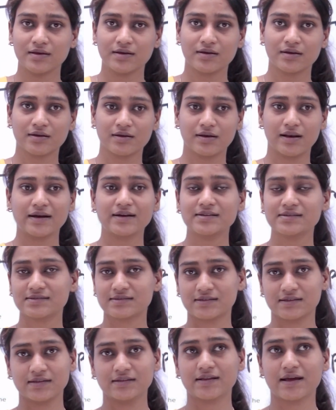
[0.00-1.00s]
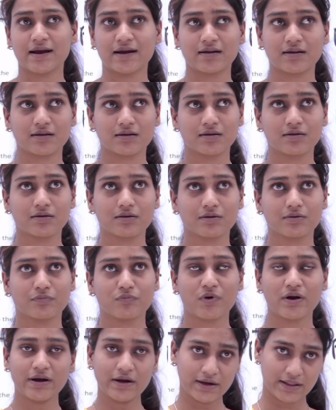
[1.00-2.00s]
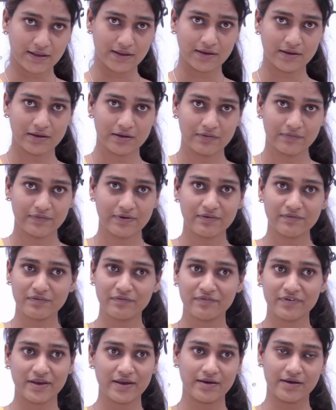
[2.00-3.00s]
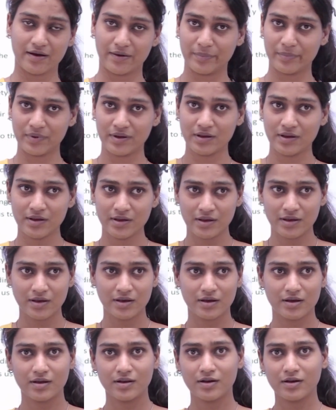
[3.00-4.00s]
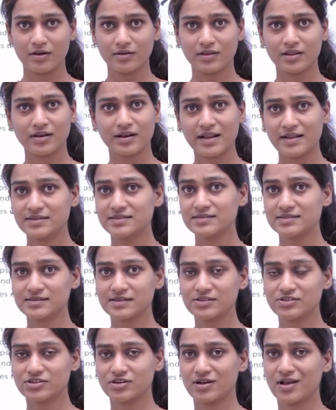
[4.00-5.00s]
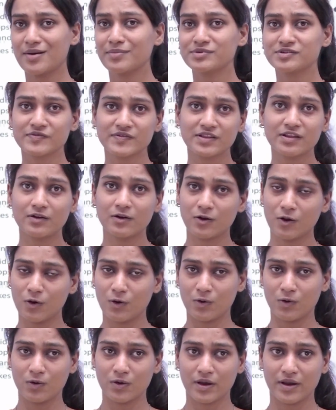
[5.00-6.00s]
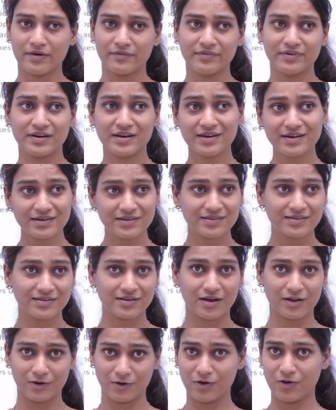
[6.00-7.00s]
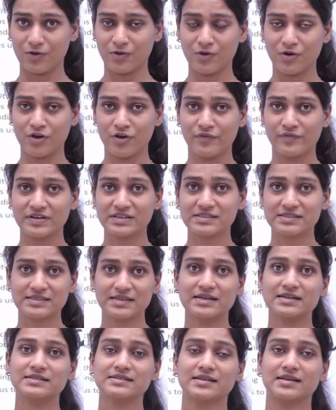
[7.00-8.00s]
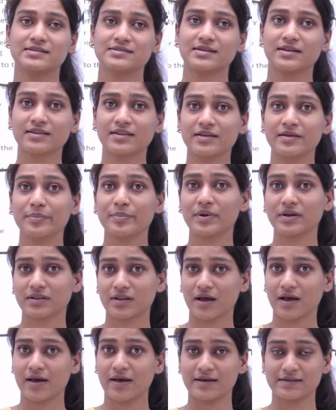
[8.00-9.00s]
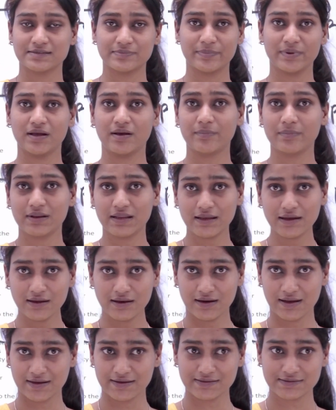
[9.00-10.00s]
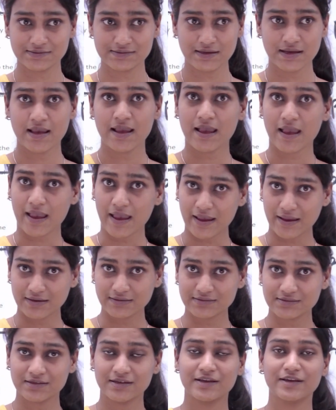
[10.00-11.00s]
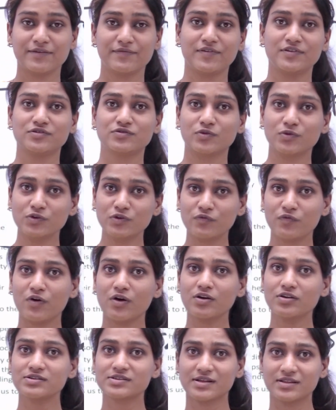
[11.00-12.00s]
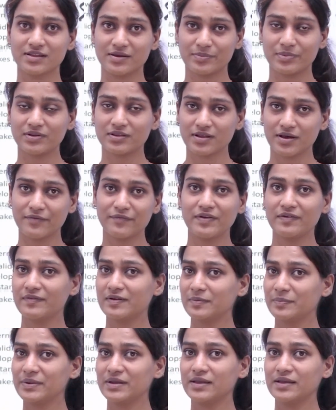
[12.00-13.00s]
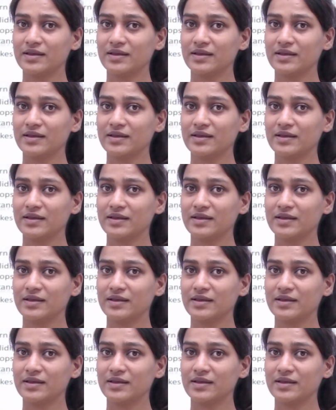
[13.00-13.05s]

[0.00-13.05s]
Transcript: let us think that one day when we wake up, the legislature comes with a law, and we read a law which states that Sati Pratha has become legalized, and if we don't follow Sati Pratha, we will be